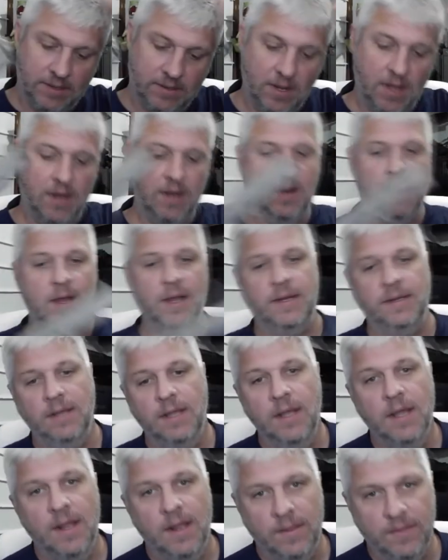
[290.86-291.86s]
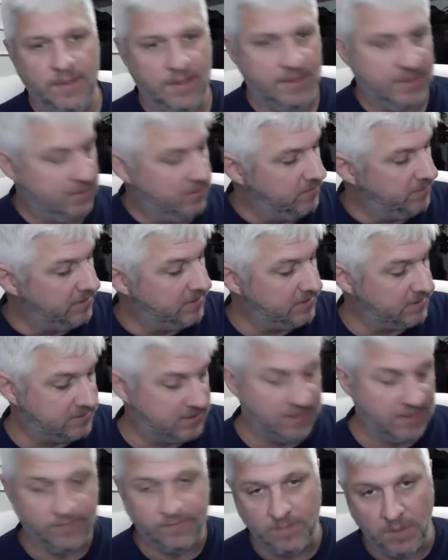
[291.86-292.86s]
not aligned, then it'll be in a
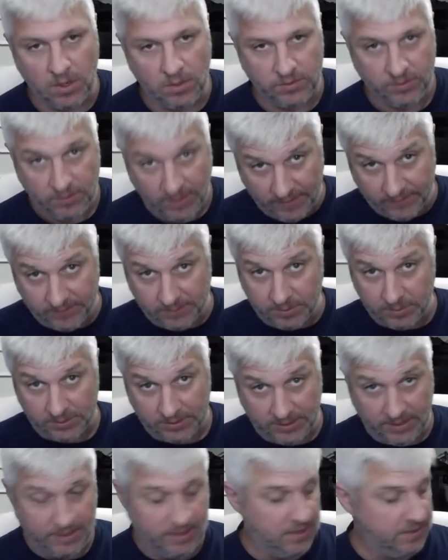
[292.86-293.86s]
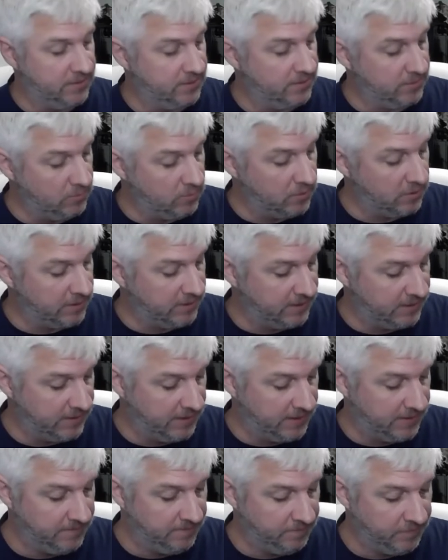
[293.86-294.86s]
safe mode. You'll have to put the key on there to work it
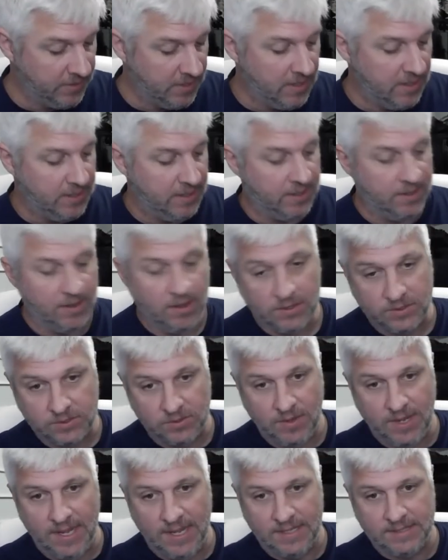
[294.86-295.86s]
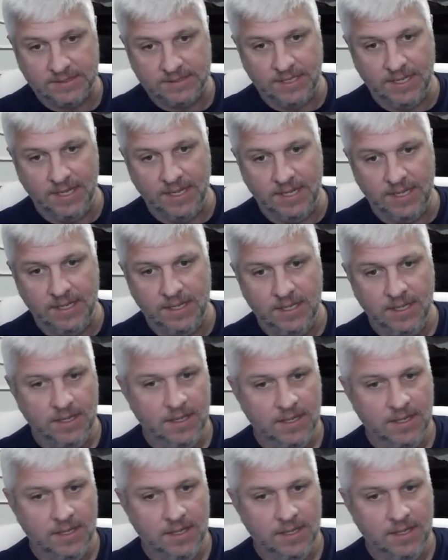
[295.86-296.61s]
again. It also has a